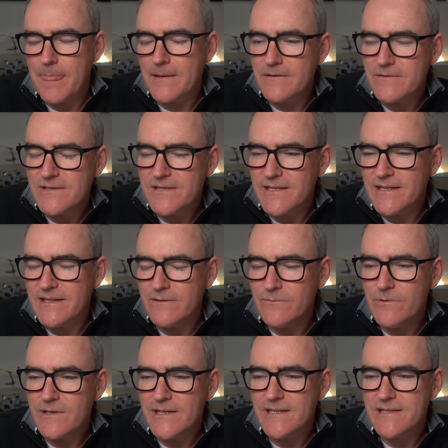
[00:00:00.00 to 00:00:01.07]
I was thinking,
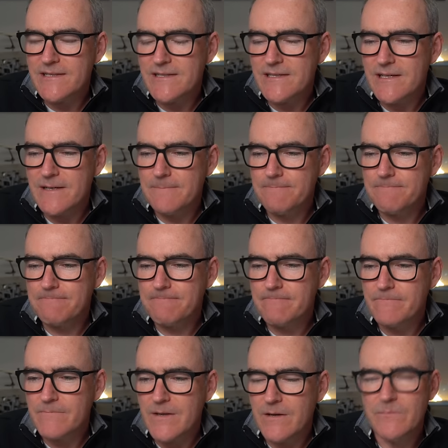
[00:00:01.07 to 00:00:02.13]
what is...
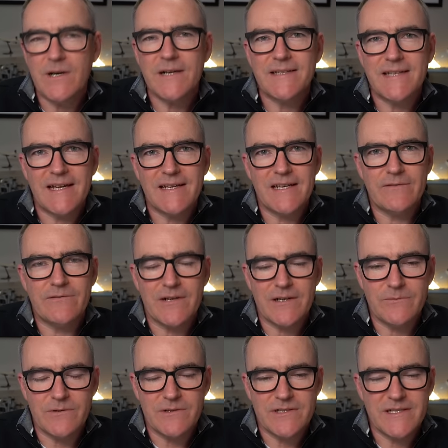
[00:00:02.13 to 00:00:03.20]
my dad never had a
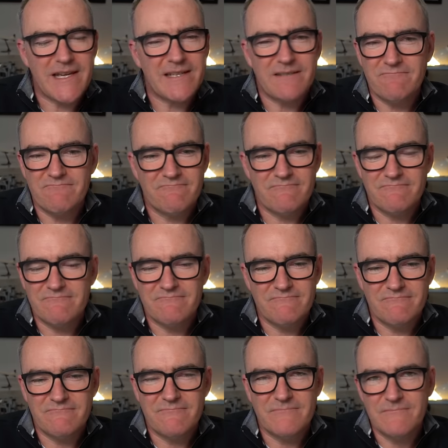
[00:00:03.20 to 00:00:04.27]
watch. He had
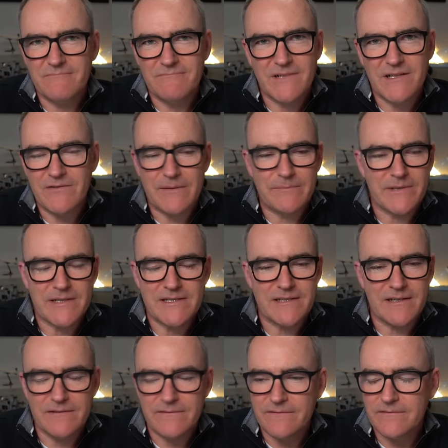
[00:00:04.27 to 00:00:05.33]
crappy
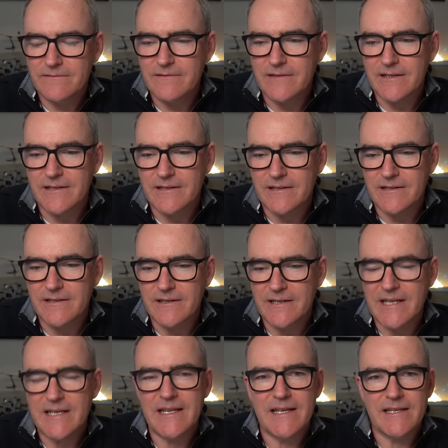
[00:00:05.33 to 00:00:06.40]
stuff. And
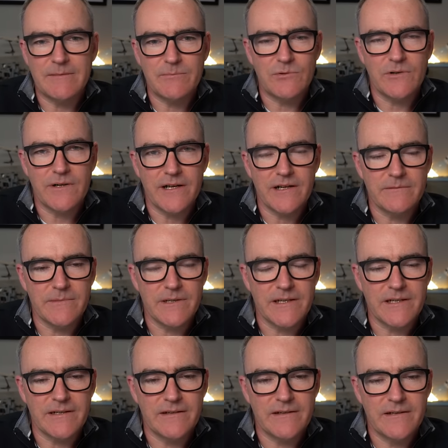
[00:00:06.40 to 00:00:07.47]
in the end, he bought an
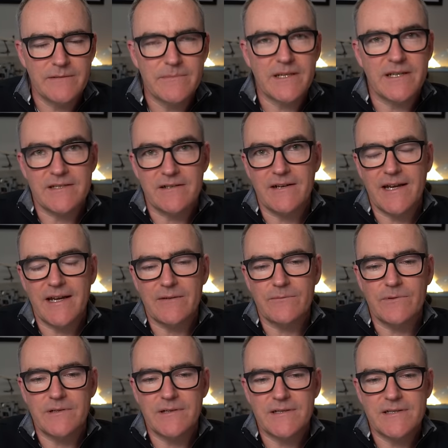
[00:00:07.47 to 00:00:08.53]
Omega because I had
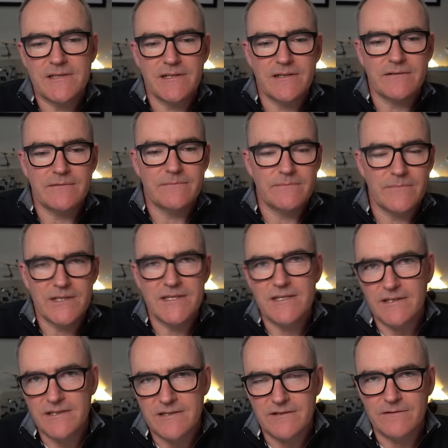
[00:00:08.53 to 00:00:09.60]
one. So my
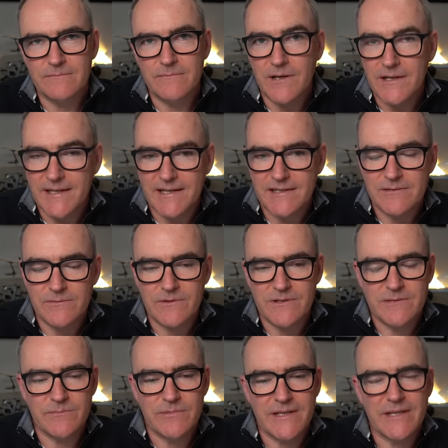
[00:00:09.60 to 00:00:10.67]
son's got my dad's
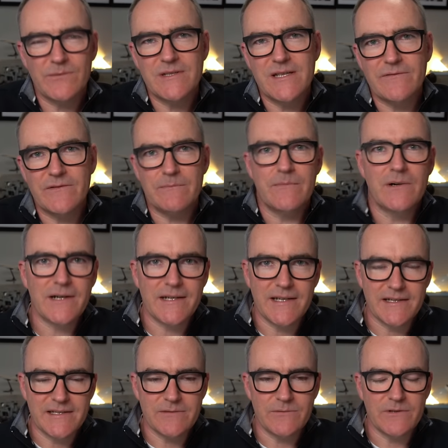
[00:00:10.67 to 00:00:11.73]
watch, but it was never my
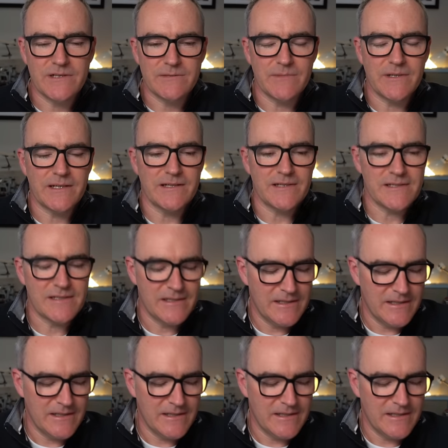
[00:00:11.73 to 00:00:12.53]
dad's watch because,